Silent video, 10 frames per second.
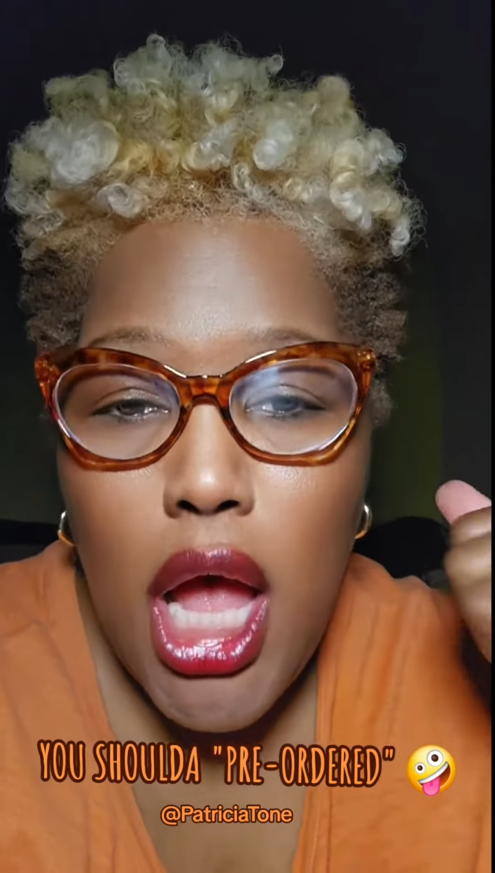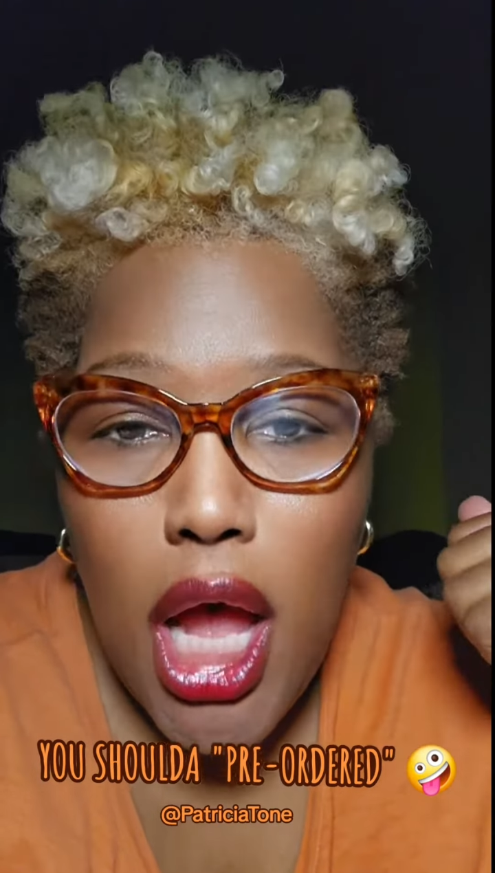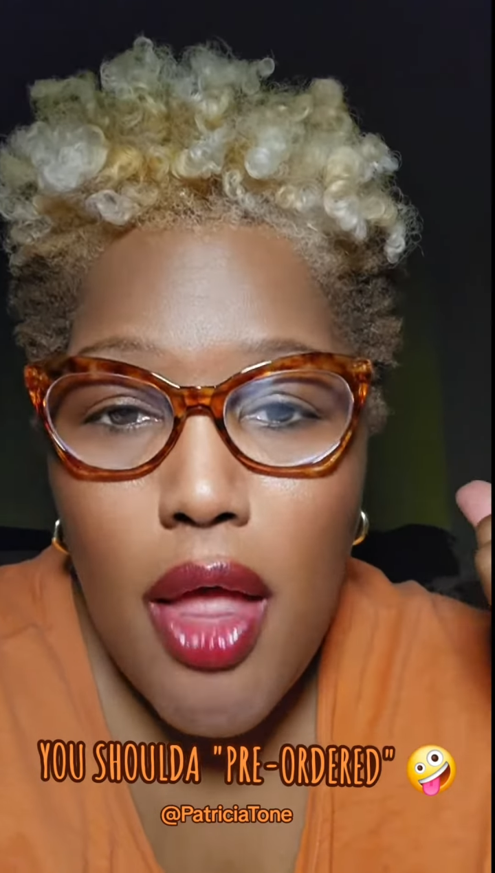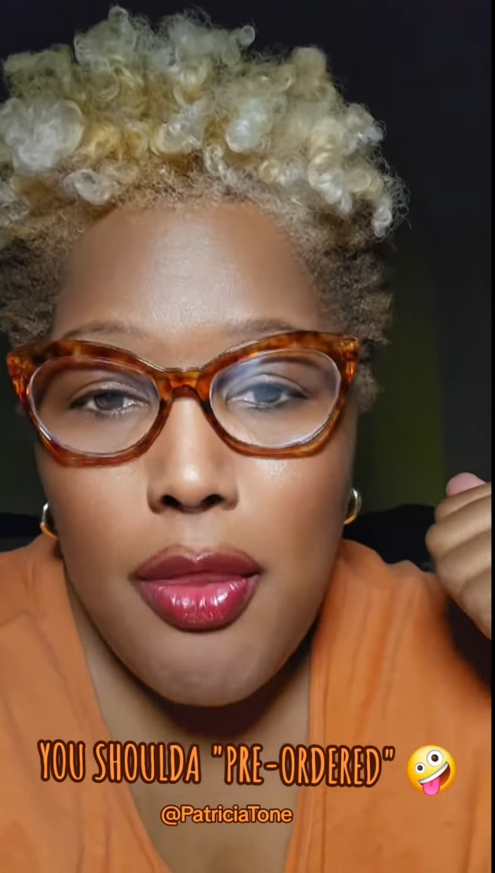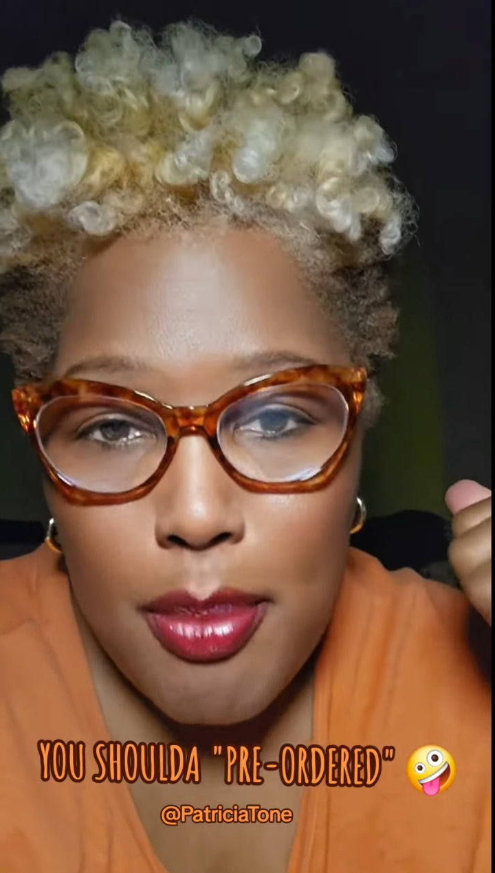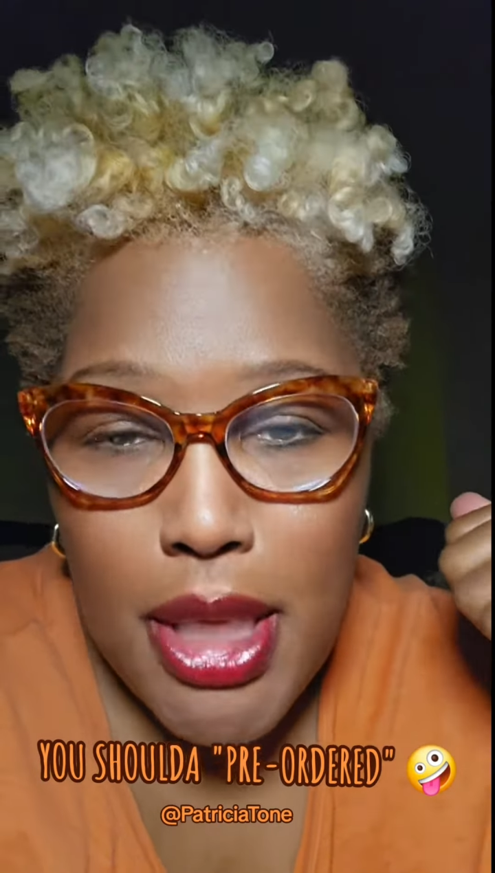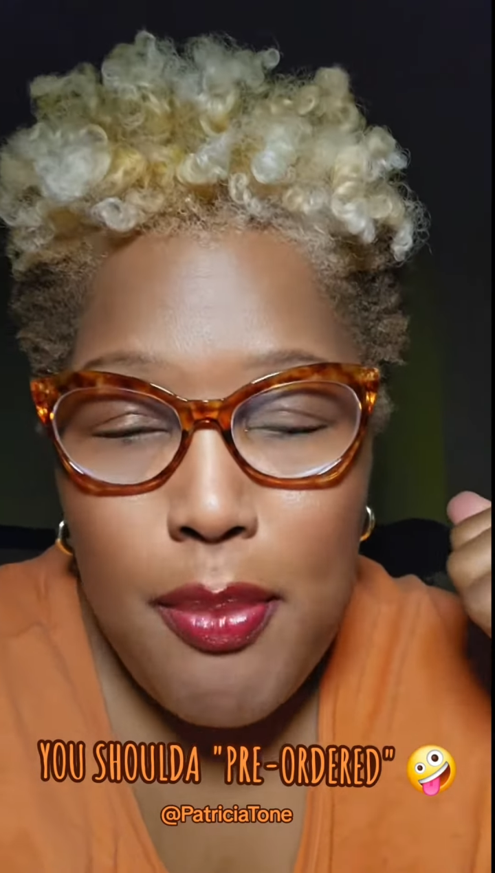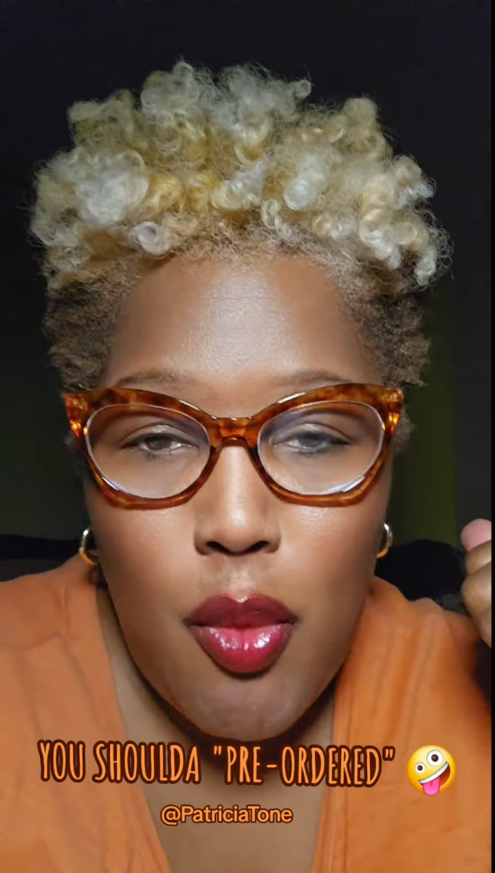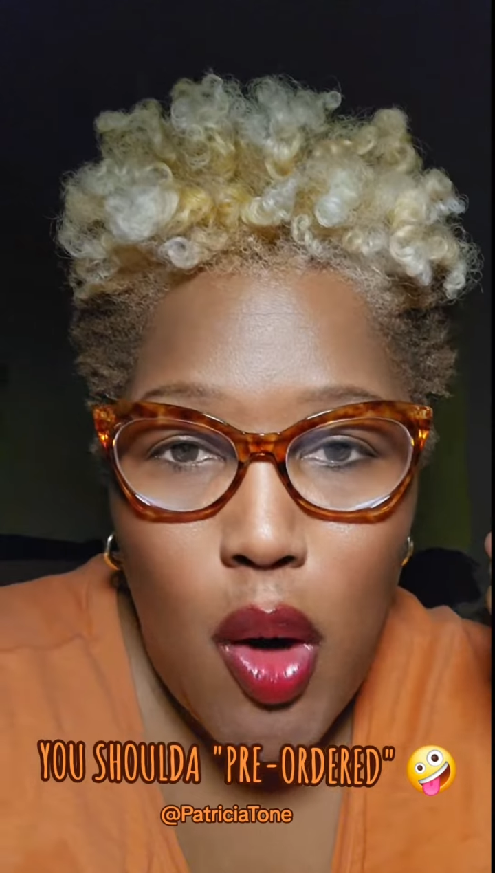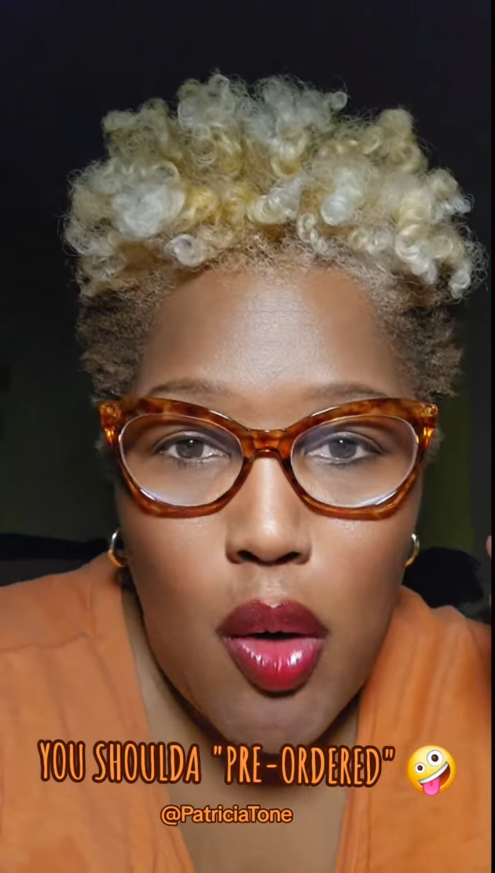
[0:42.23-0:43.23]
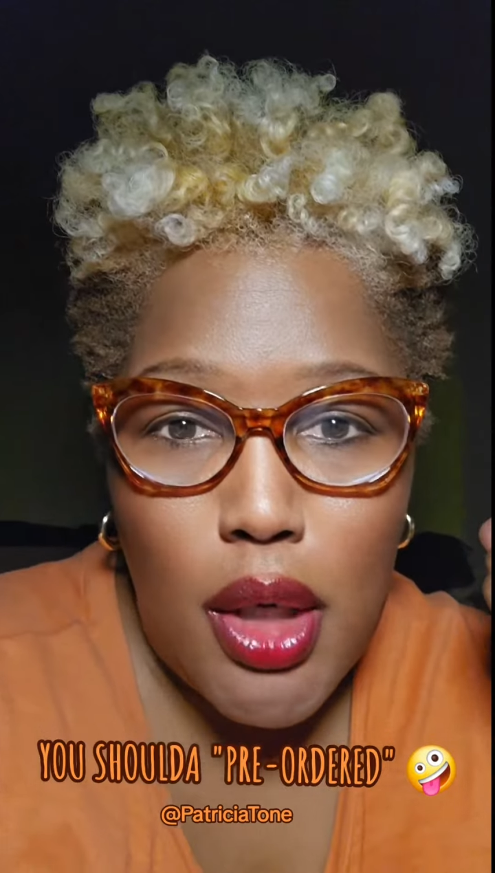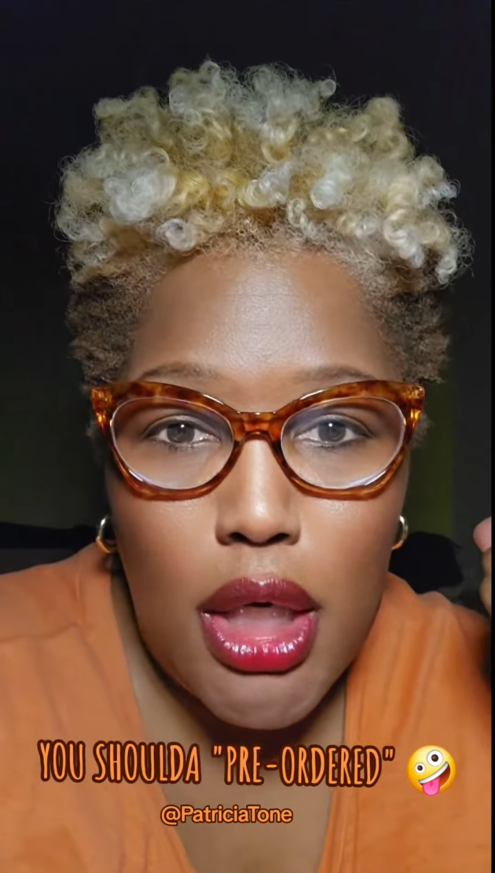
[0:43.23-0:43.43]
other people want an